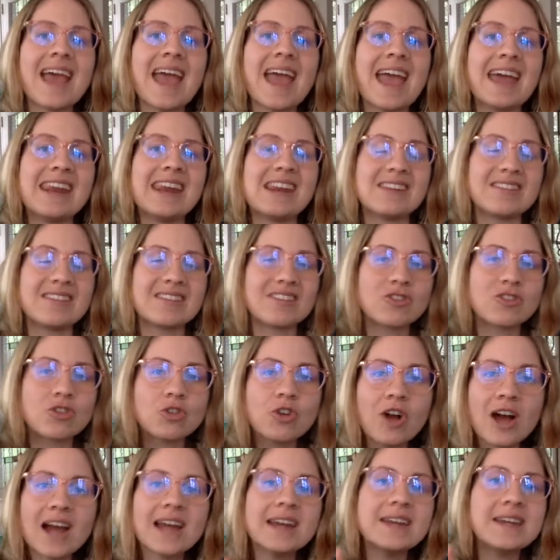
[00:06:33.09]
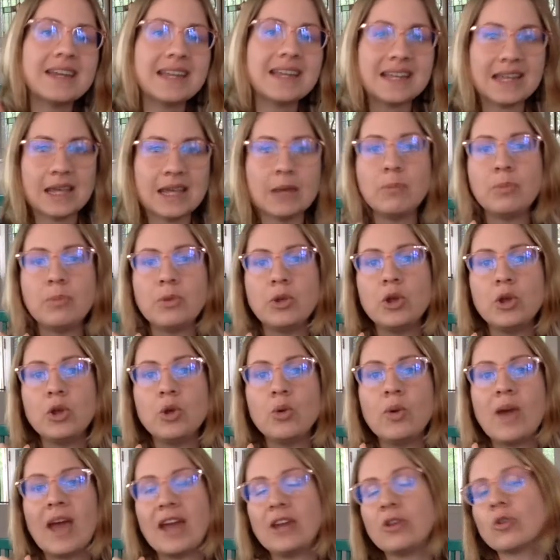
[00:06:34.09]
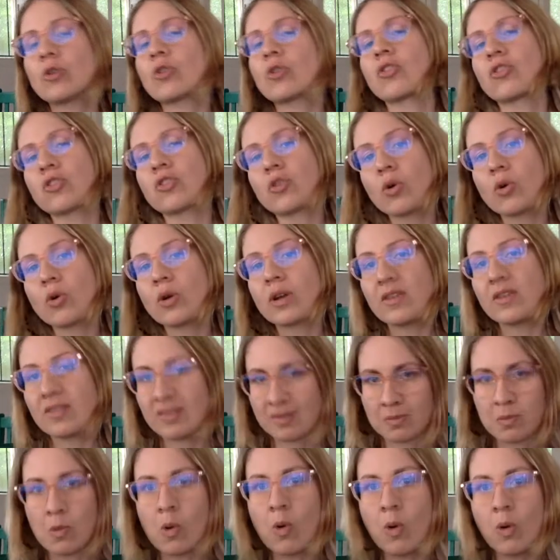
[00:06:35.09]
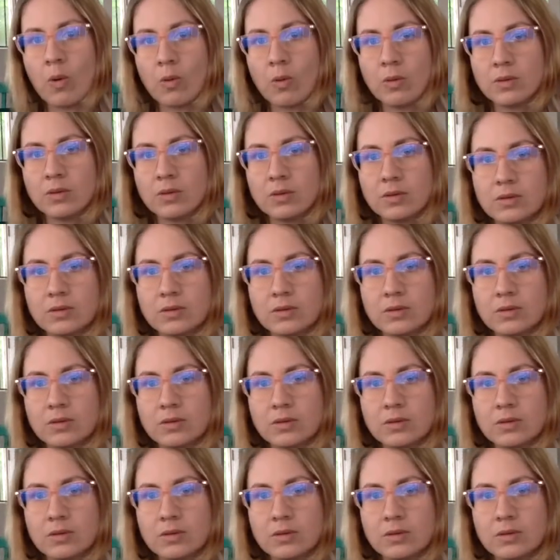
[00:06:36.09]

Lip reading: and it's trying to keep you and your story small.